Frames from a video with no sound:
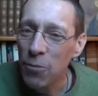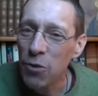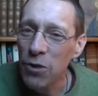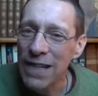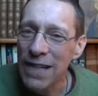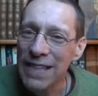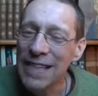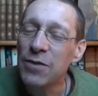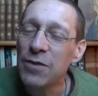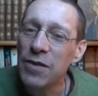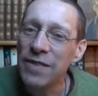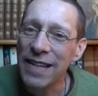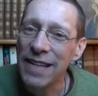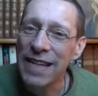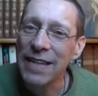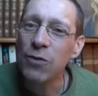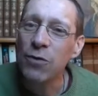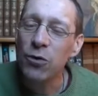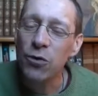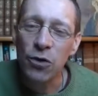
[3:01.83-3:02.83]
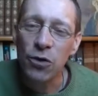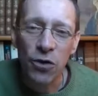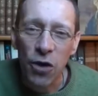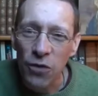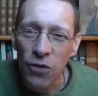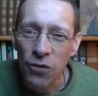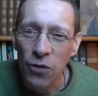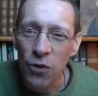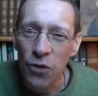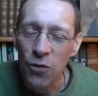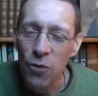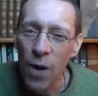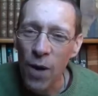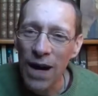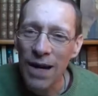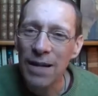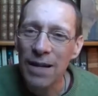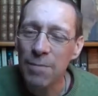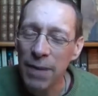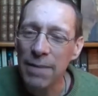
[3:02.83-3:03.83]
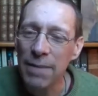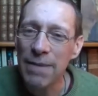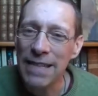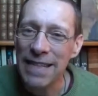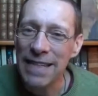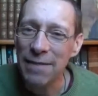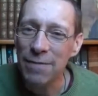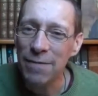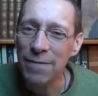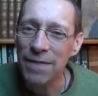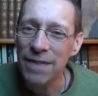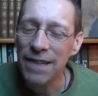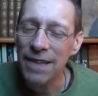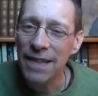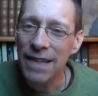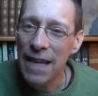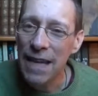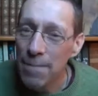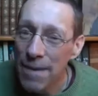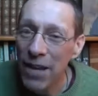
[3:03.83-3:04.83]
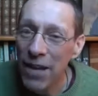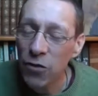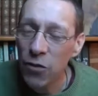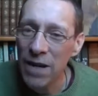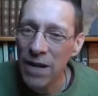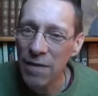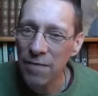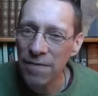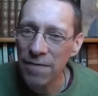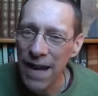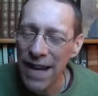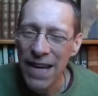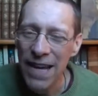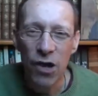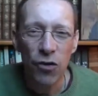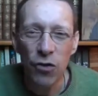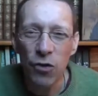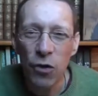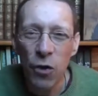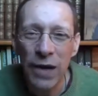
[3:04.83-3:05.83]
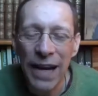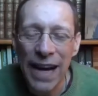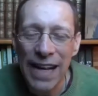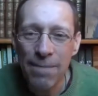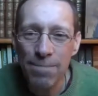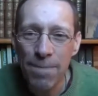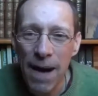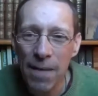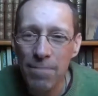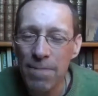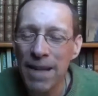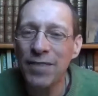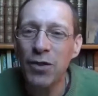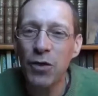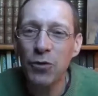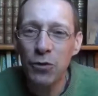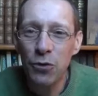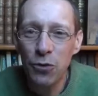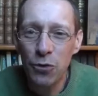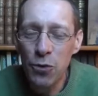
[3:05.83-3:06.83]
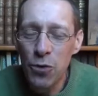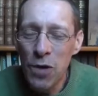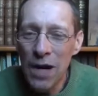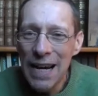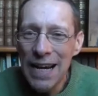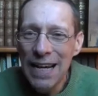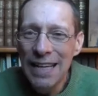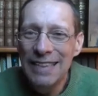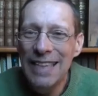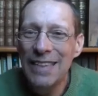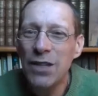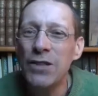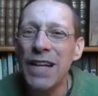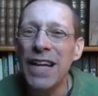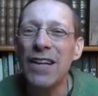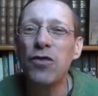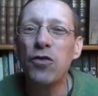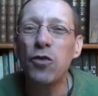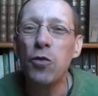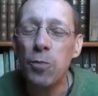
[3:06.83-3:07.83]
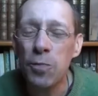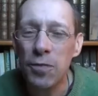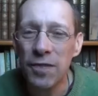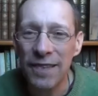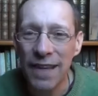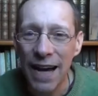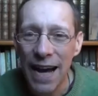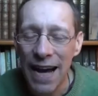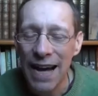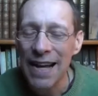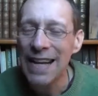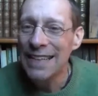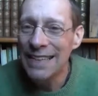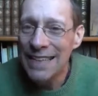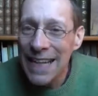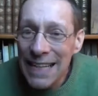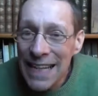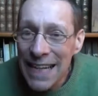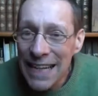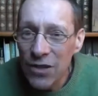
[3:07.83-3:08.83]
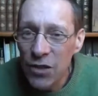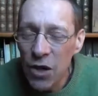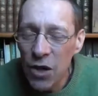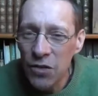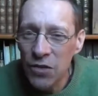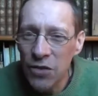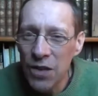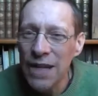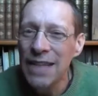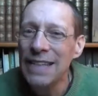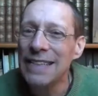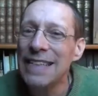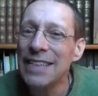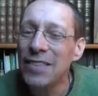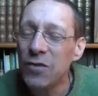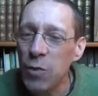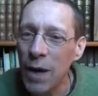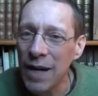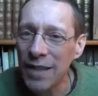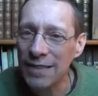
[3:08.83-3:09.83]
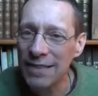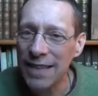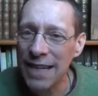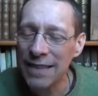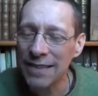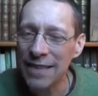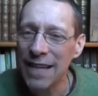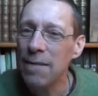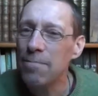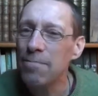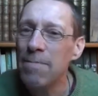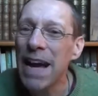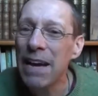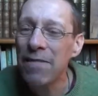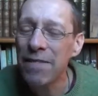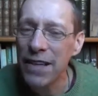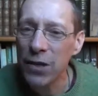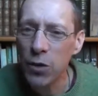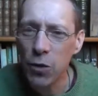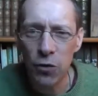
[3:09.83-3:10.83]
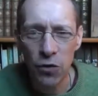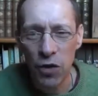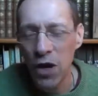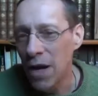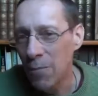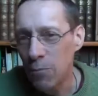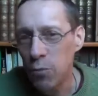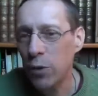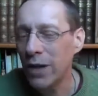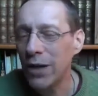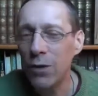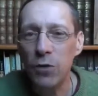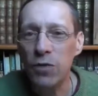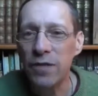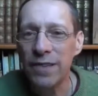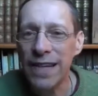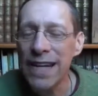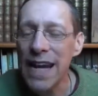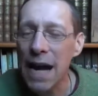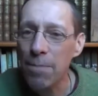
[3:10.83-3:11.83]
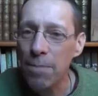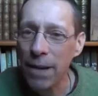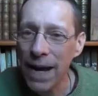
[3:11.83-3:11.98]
by making this effort there, one obtains a reading of the complete Bible. For my part, when I was young, I read it 3 times entirely.